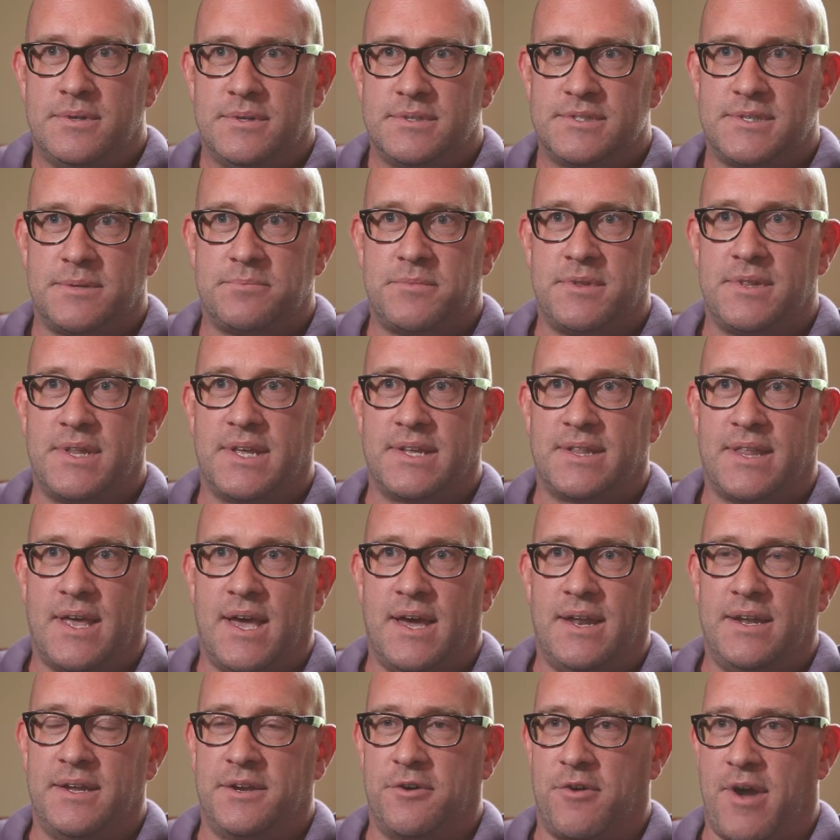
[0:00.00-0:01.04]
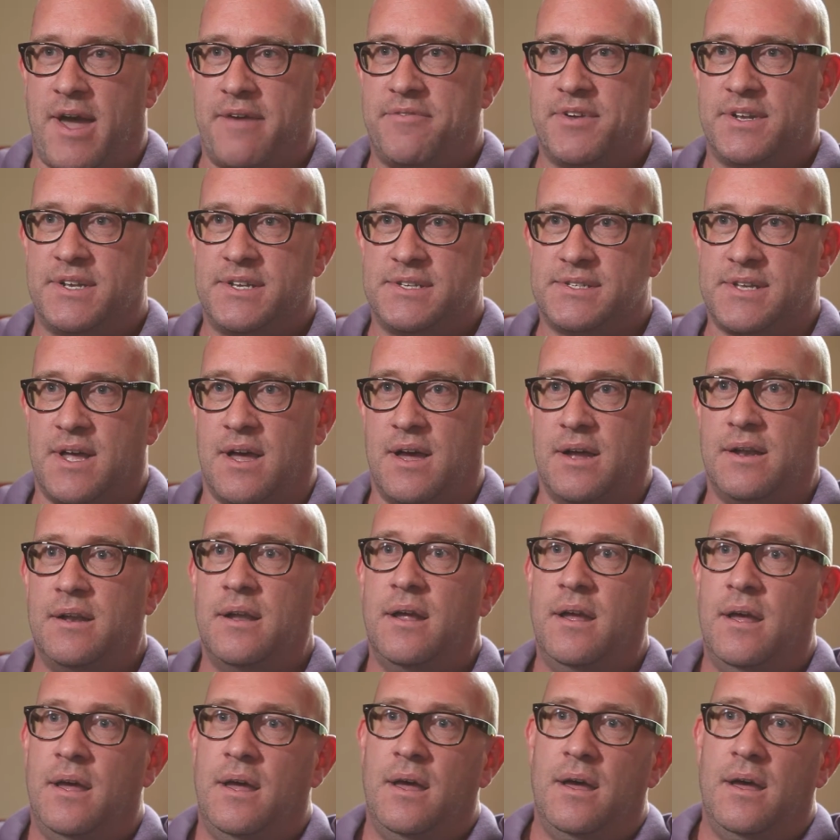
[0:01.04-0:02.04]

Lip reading: something like that, in graphic design.